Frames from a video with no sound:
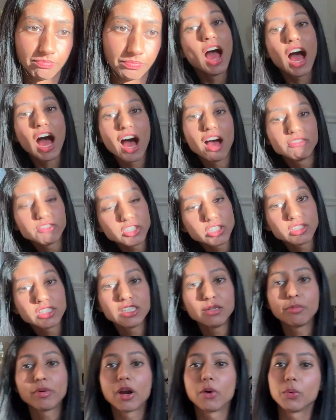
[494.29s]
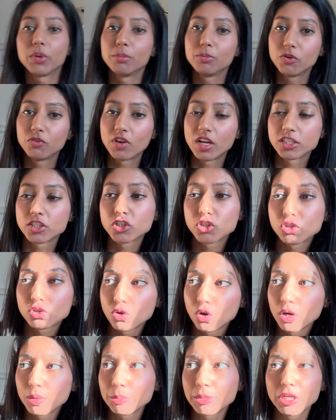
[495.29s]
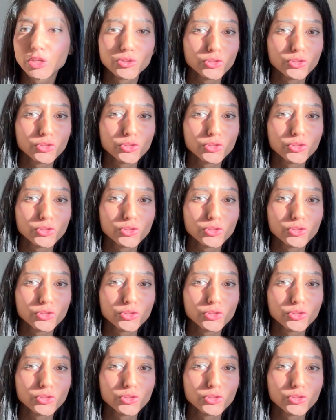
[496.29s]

After Libra, we move on to Scorpio.